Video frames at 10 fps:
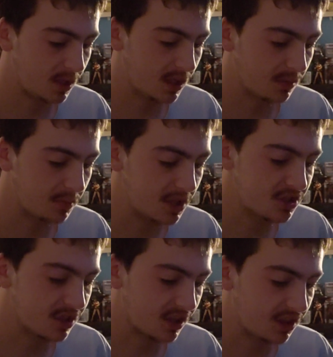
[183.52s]

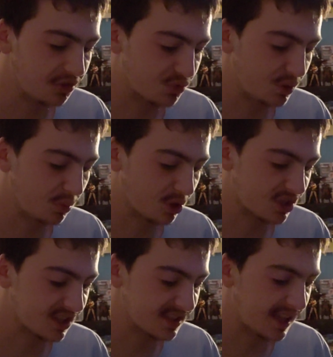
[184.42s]
animation I think
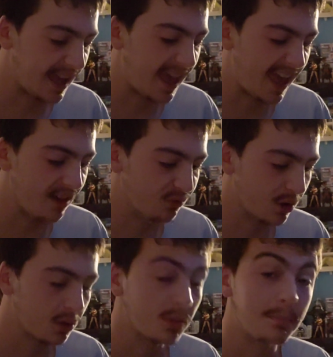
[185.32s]
DreamWorks has
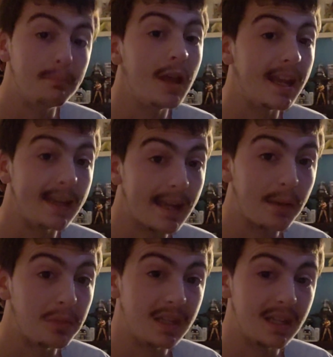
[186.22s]
ever made.
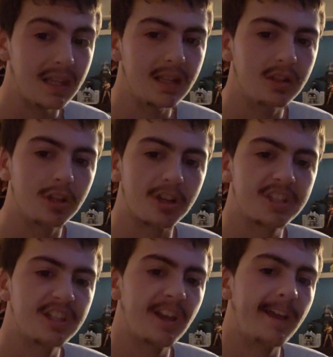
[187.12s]
I mean, it
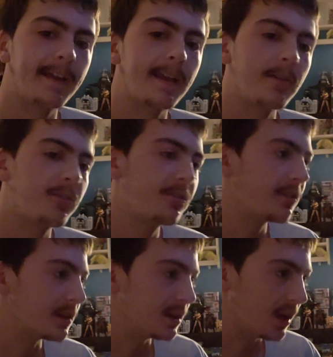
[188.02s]
looks
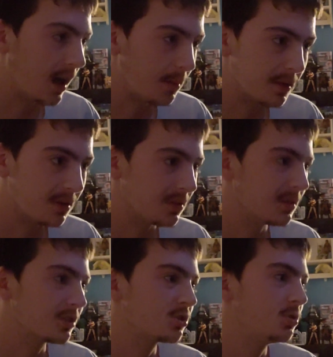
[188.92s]
phenomenal. It
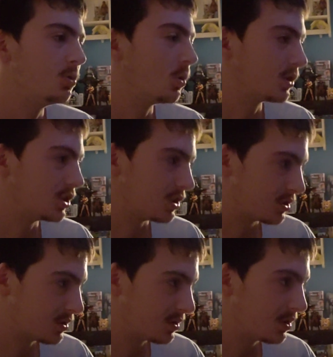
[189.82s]
looks
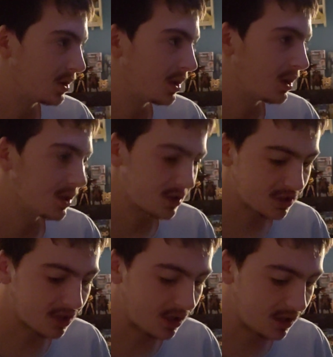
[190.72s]
gorgeous.
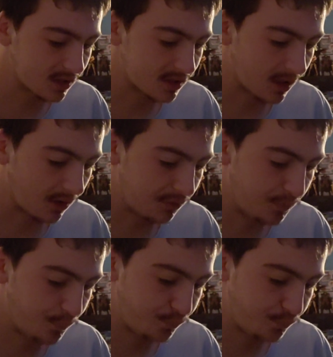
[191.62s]
Stunning stuff.